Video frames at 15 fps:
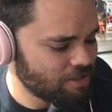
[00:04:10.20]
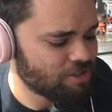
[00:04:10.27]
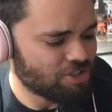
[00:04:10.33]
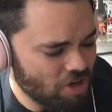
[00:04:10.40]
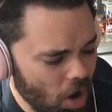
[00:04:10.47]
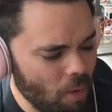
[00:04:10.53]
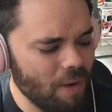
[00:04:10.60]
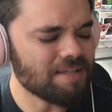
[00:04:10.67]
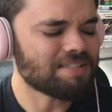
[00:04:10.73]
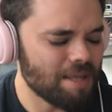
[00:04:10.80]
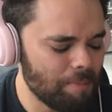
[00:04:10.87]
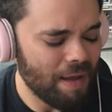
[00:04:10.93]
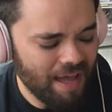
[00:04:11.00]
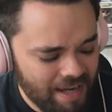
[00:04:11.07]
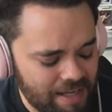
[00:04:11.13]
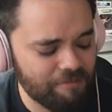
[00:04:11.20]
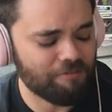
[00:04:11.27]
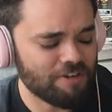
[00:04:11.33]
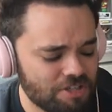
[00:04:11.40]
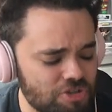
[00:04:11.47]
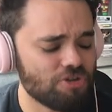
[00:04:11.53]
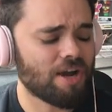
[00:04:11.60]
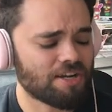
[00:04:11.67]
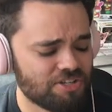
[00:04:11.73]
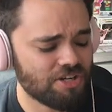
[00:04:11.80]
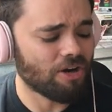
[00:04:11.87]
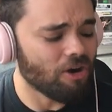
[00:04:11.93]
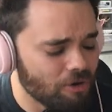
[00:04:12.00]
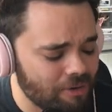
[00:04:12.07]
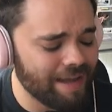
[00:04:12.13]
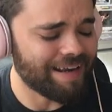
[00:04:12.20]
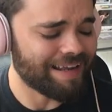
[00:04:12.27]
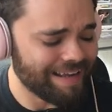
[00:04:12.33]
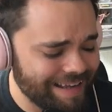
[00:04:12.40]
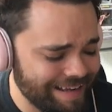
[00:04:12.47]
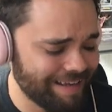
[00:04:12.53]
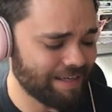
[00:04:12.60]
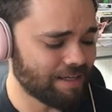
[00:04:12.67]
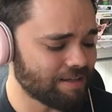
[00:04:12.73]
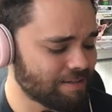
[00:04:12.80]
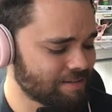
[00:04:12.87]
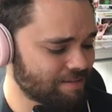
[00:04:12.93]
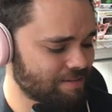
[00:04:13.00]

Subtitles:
Show us the bad infrastructure already!